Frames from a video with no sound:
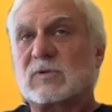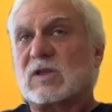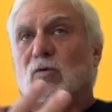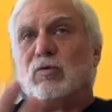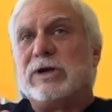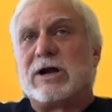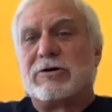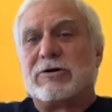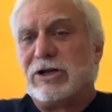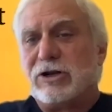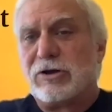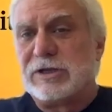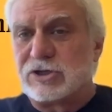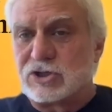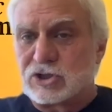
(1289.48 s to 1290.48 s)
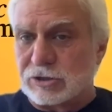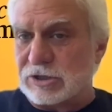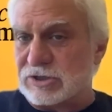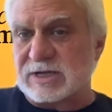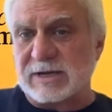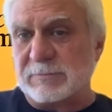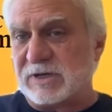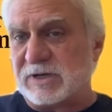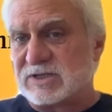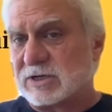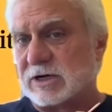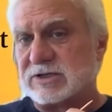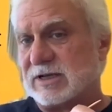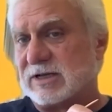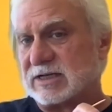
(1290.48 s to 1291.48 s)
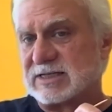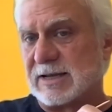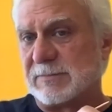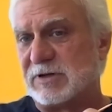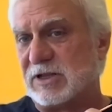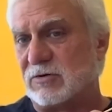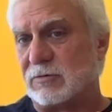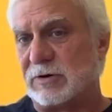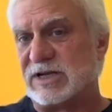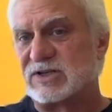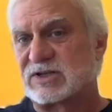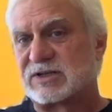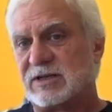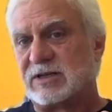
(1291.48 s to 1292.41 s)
We already know the insurance companies aren't accepting the risk.